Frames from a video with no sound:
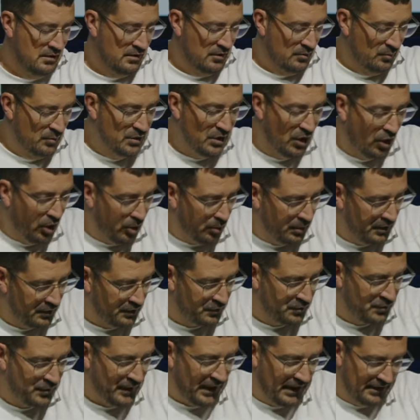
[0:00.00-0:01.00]
we always
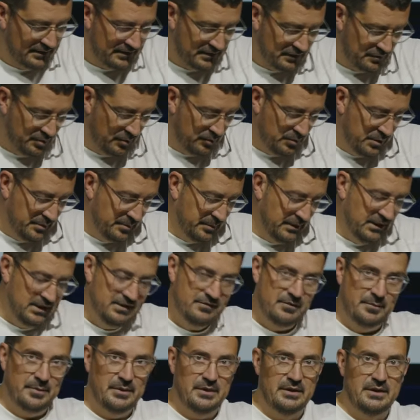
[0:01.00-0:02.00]
fight. That's what we believe
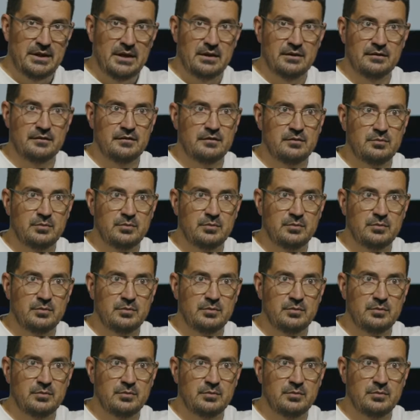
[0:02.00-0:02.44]
about us.